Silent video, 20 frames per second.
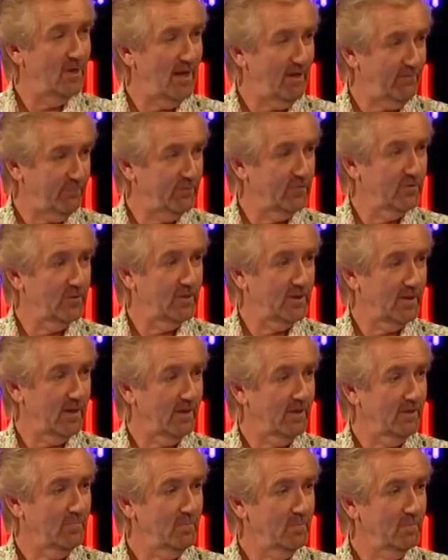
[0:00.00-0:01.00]
You left the
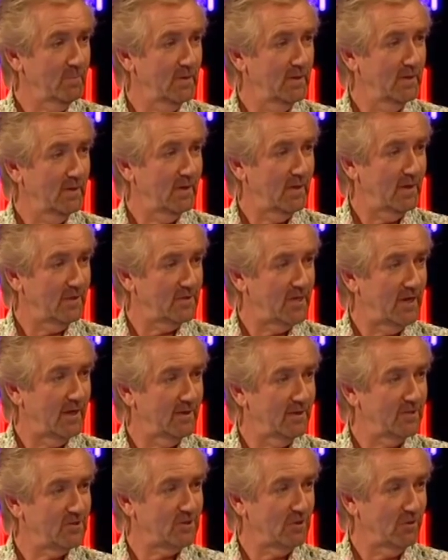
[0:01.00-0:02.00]
game at the
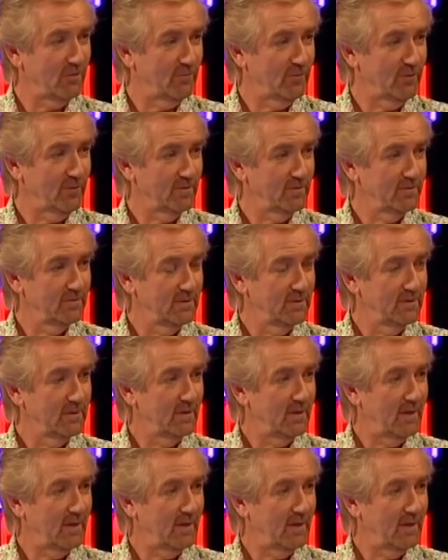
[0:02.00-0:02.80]
highest offer. Yep.